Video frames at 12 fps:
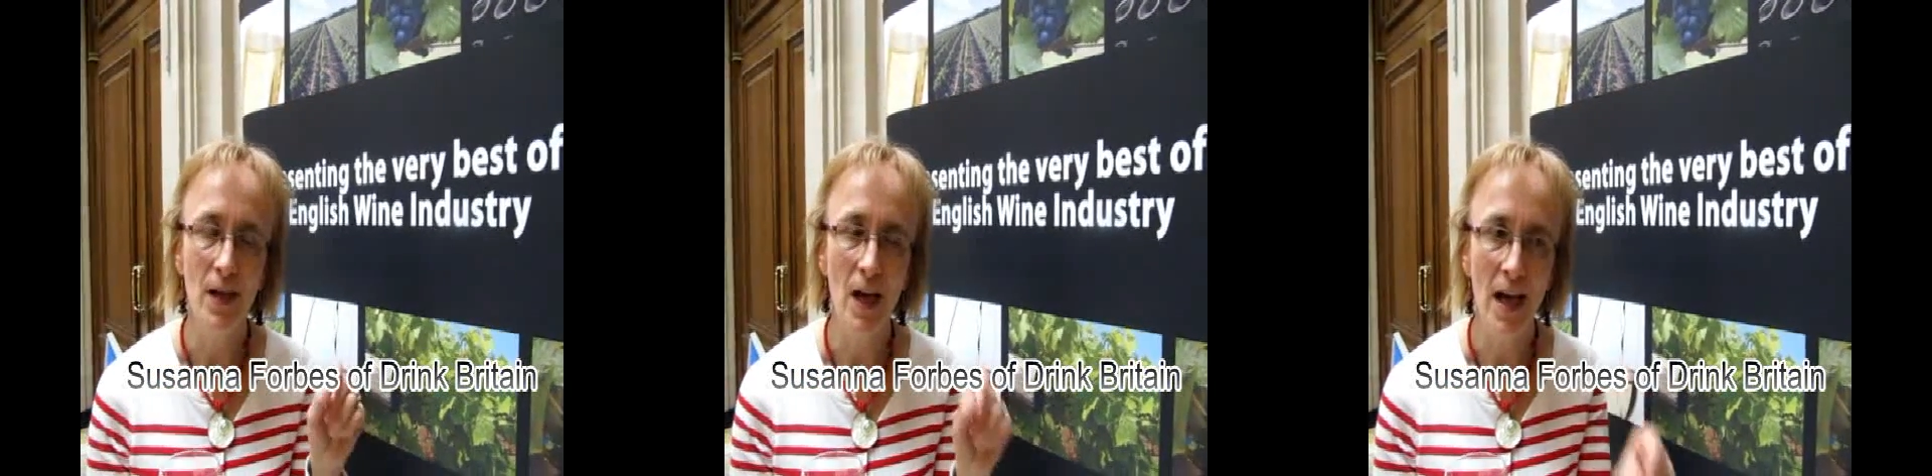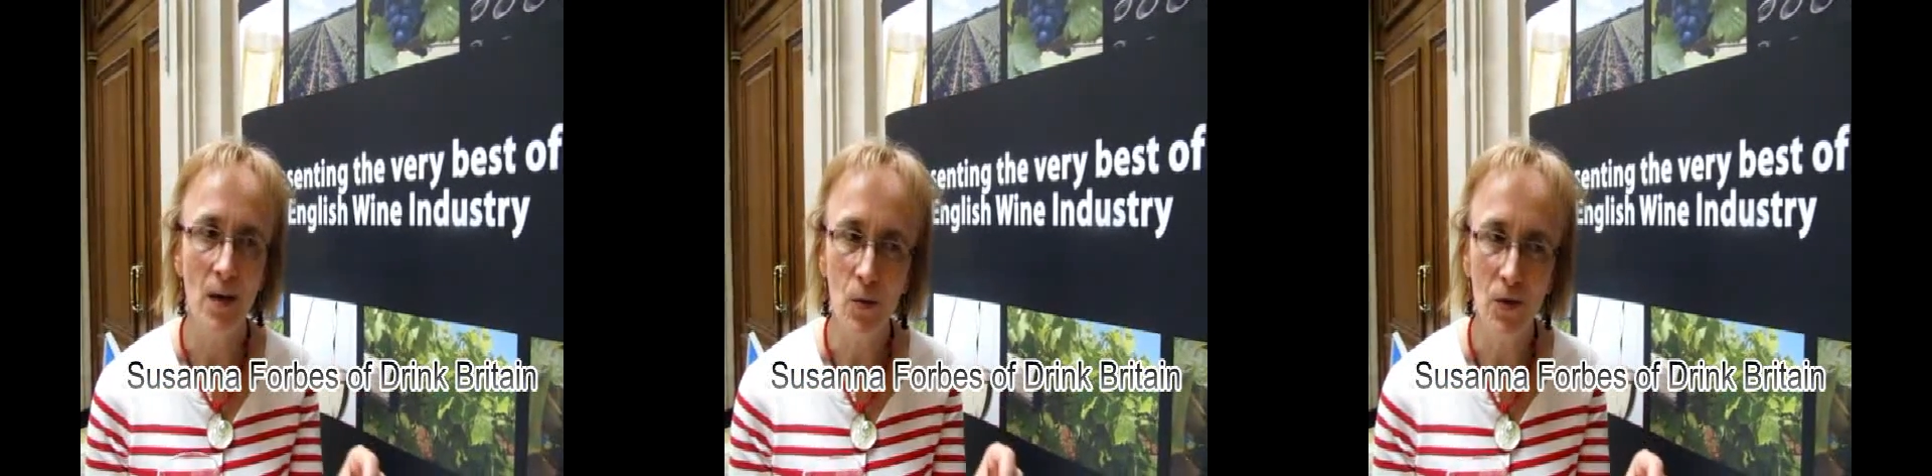
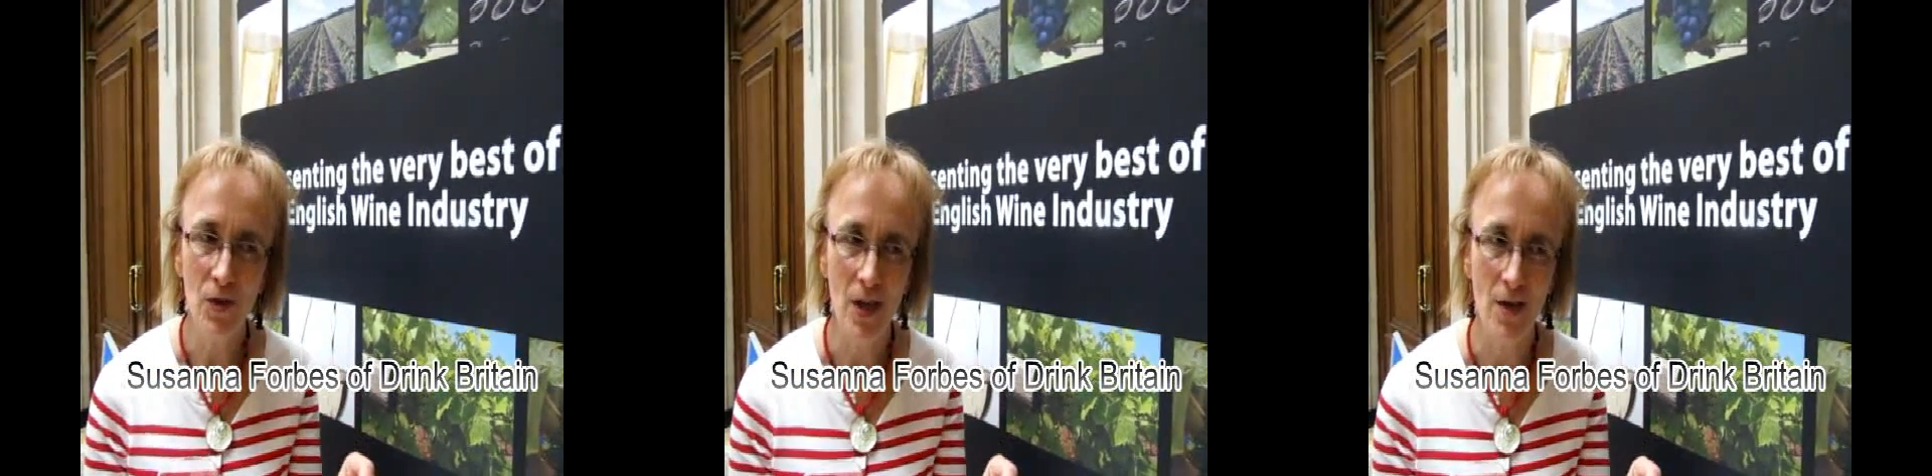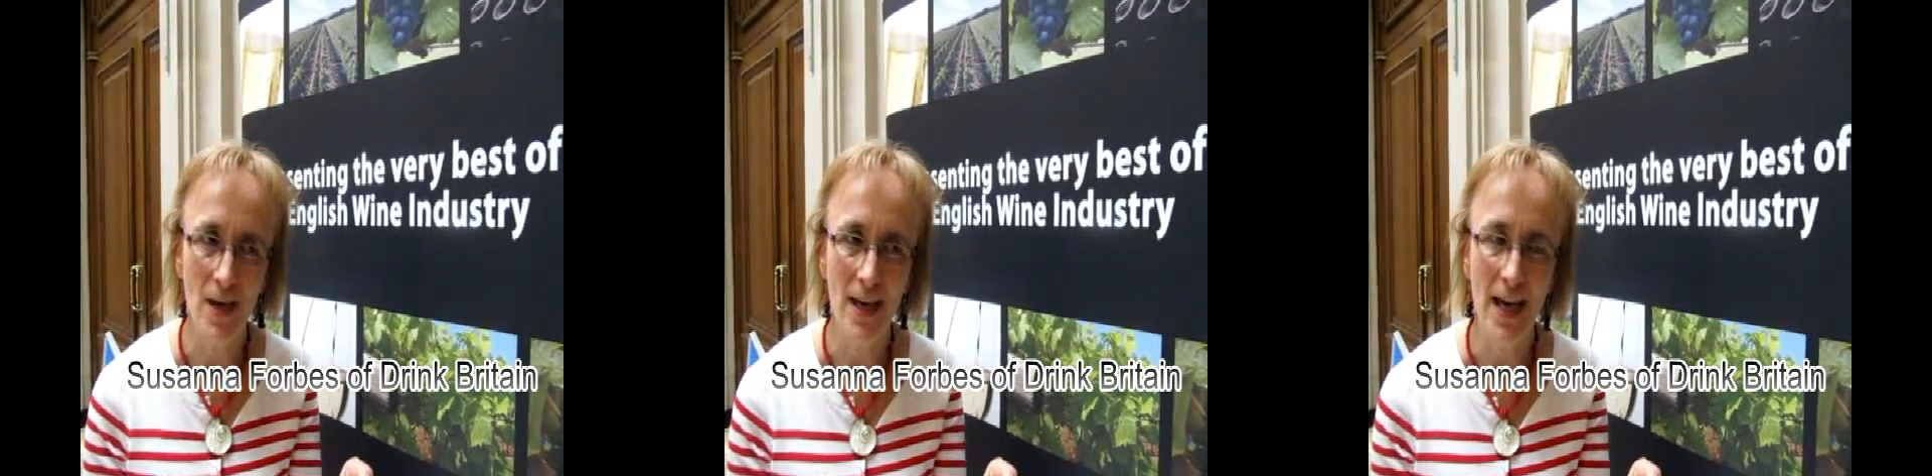and
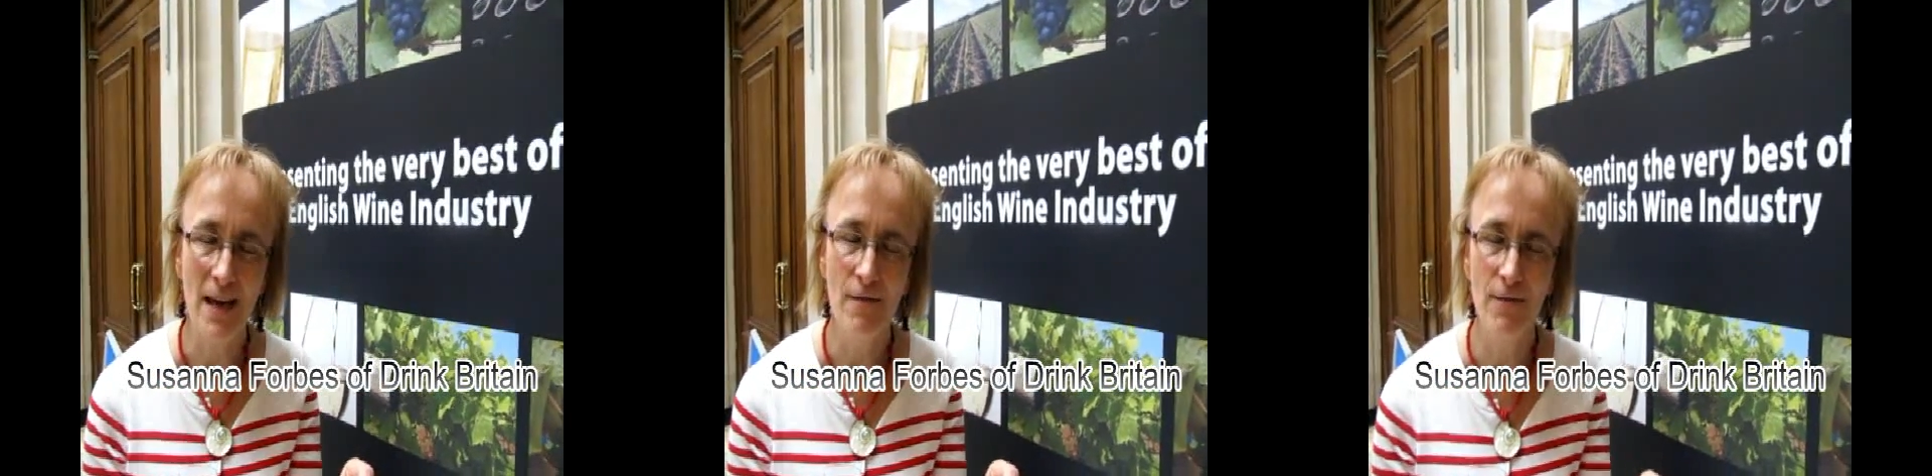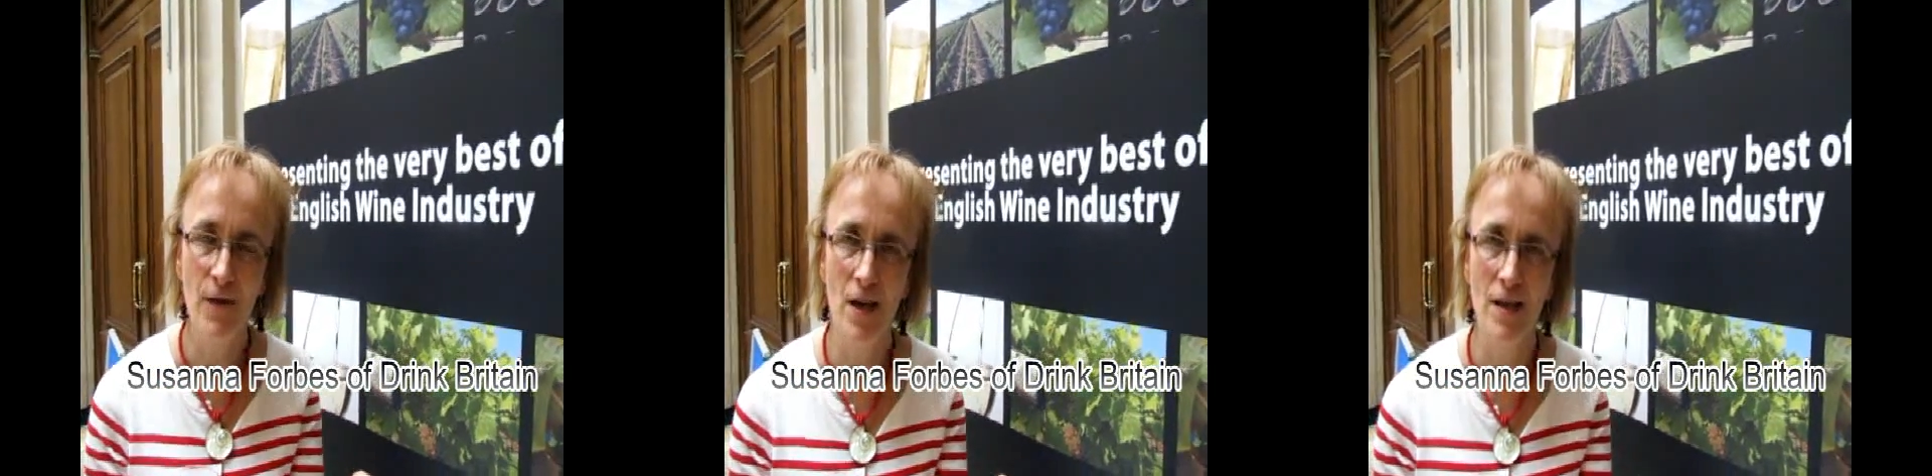also they're getting
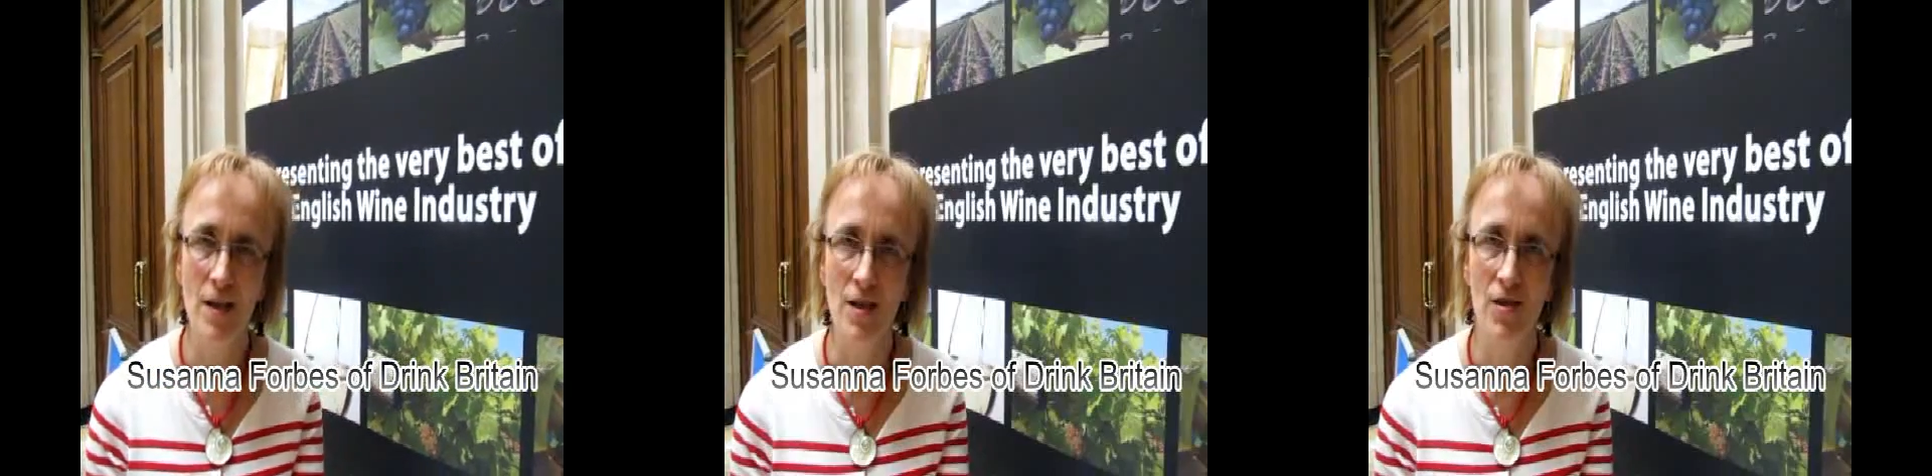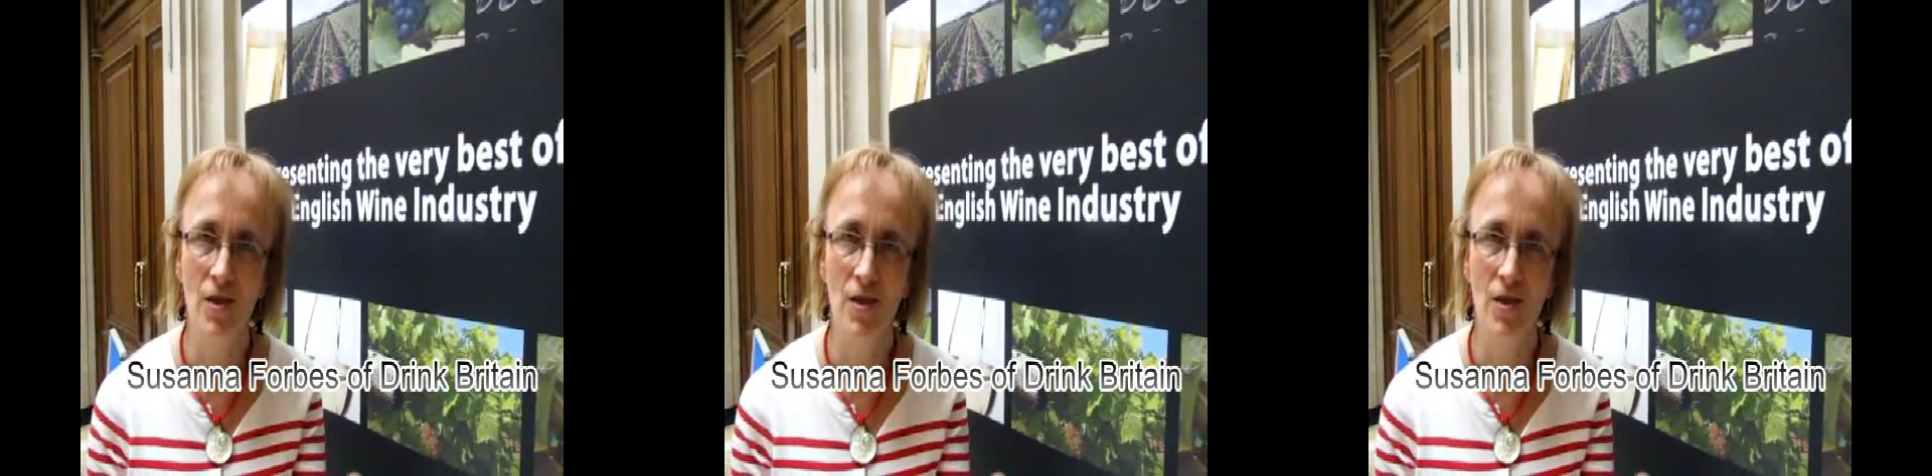further,